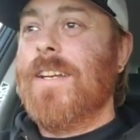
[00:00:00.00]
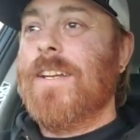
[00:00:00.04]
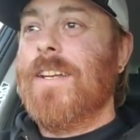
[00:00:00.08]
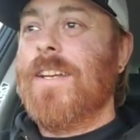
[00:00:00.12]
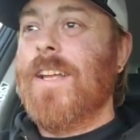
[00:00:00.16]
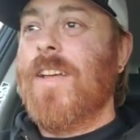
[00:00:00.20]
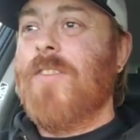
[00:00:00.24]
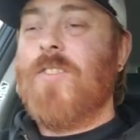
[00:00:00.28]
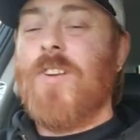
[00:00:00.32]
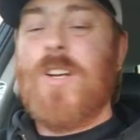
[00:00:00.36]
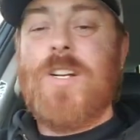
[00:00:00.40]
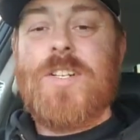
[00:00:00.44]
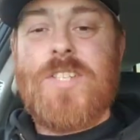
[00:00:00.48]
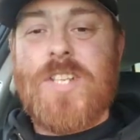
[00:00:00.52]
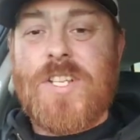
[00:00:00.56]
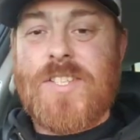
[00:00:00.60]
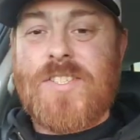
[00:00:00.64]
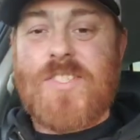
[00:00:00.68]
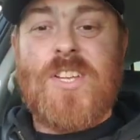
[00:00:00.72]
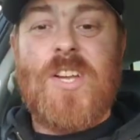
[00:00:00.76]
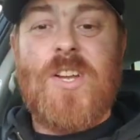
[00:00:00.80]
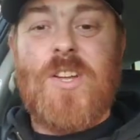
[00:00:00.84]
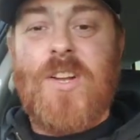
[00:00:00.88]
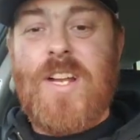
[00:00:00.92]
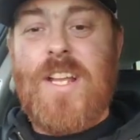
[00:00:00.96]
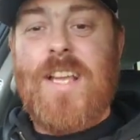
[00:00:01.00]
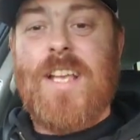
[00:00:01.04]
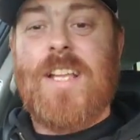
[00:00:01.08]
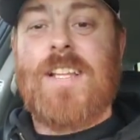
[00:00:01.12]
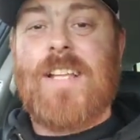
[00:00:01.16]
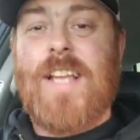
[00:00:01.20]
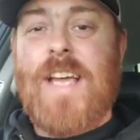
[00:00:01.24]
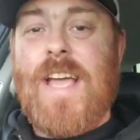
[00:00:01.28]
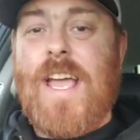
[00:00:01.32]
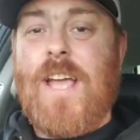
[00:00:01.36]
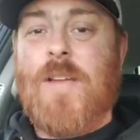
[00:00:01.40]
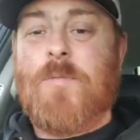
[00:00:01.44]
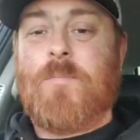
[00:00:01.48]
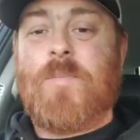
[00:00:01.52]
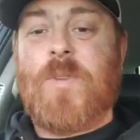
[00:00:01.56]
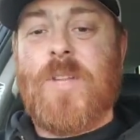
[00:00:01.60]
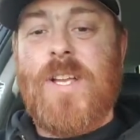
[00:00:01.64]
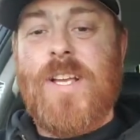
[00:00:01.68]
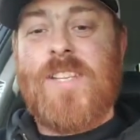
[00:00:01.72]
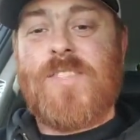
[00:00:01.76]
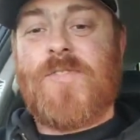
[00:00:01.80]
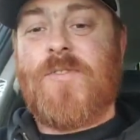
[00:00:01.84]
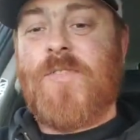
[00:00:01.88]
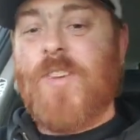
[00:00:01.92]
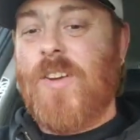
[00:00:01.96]
if you're just tuning in late,
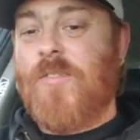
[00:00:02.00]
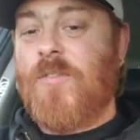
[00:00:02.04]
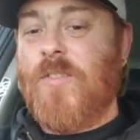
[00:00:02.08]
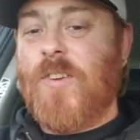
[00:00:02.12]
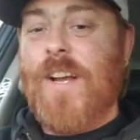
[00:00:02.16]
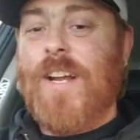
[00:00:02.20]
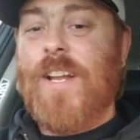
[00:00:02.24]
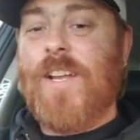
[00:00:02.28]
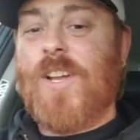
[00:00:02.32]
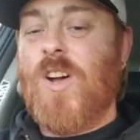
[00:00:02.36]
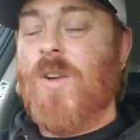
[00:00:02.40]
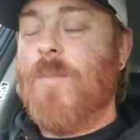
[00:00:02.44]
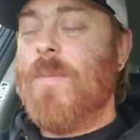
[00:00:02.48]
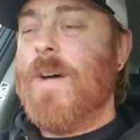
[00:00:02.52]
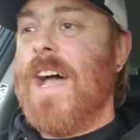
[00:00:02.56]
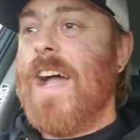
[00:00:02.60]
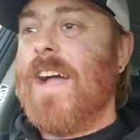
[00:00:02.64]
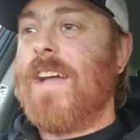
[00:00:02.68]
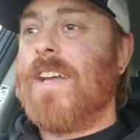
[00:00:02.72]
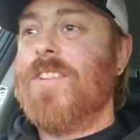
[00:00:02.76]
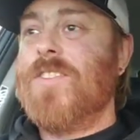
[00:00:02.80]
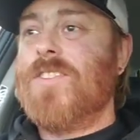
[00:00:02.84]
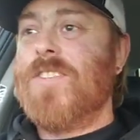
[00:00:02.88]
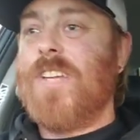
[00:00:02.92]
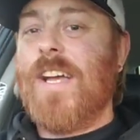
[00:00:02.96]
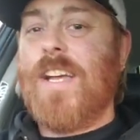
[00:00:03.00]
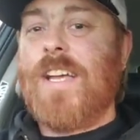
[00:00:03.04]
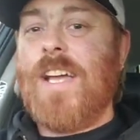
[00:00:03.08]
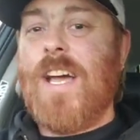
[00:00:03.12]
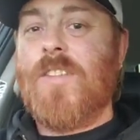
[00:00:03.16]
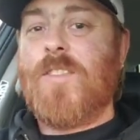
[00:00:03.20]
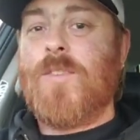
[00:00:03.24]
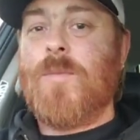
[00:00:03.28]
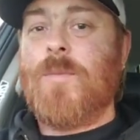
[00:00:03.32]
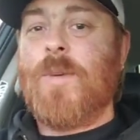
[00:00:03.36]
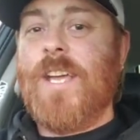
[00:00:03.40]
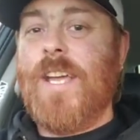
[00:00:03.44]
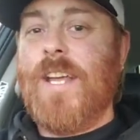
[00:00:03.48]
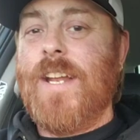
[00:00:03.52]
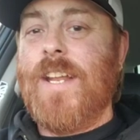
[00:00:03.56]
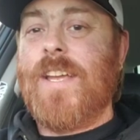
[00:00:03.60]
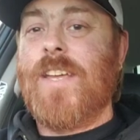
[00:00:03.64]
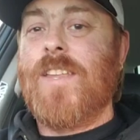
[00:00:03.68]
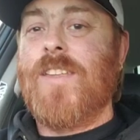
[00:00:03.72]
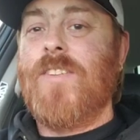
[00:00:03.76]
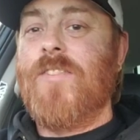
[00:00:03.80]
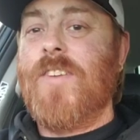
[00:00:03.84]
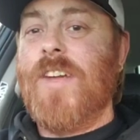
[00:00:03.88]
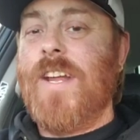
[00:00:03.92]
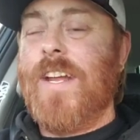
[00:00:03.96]
please feel free to go back and check out the beginning
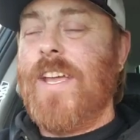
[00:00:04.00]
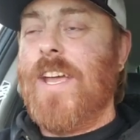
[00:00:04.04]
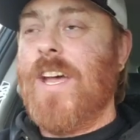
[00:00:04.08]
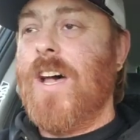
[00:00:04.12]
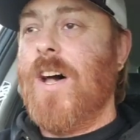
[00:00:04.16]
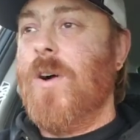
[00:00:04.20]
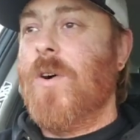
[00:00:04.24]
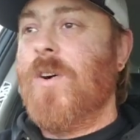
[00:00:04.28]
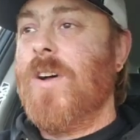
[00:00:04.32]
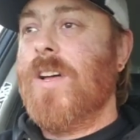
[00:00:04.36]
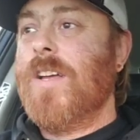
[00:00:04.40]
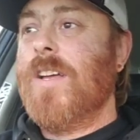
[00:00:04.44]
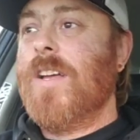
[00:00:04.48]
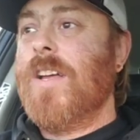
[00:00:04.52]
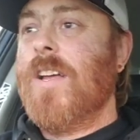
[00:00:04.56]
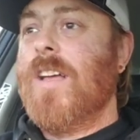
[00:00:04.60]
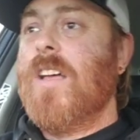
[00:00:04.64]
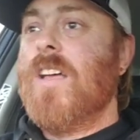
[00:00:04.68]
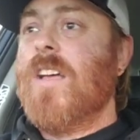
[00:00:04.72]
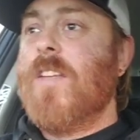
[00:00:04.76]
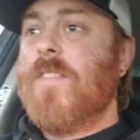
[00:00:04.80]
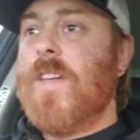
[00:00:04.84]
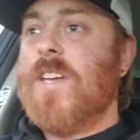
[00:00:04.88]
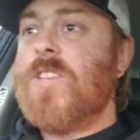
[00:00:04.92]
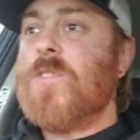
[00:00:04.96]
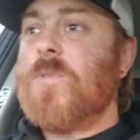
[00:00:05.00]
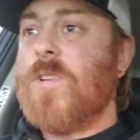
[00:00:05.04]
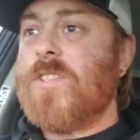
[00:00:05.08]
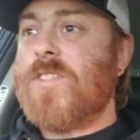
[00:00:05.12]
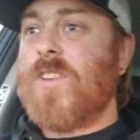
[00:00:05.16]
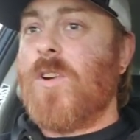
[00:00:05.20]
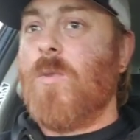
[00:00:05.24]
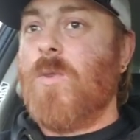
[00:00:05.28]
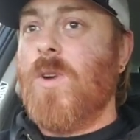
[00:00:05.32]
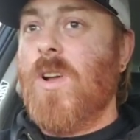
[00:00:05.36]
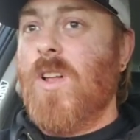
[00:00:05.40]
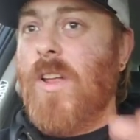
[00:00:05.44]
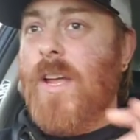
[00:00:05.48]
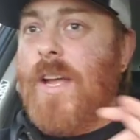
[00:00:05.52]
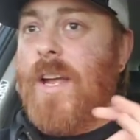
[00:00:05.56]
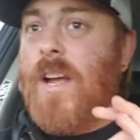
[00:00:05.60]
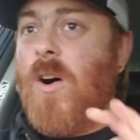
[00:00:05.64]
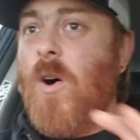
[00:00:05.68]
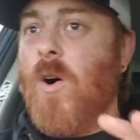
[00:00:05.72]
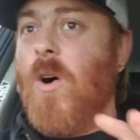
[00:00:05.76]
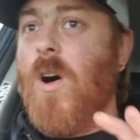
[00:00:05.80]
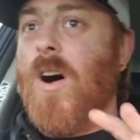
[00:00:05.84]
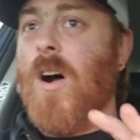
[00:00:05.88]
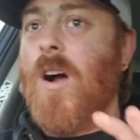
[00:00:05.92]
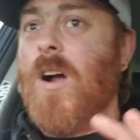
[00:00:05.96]
of the video. This was a really
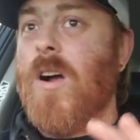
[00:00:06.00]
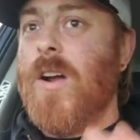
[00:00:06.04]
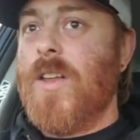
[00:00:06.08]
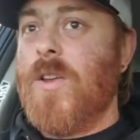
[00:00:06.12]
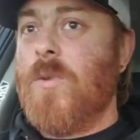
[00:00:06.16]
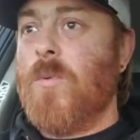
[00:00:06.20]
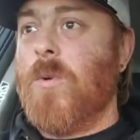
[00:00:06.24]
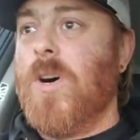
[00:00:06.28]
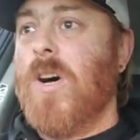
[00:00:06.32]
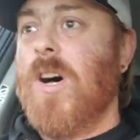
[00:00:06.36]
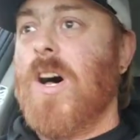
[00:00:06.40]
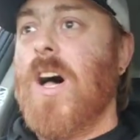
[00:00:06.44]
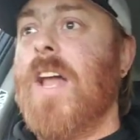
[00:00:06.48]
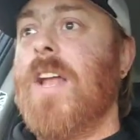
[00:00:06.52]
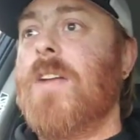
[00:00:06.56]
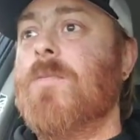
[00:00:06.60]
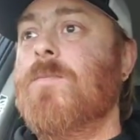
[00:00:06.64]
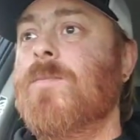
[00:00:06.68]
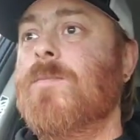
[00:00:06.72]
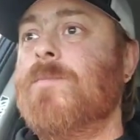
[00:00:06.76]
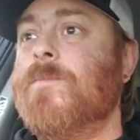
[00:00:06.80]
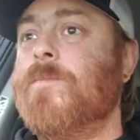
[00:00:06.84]
wholehearted one,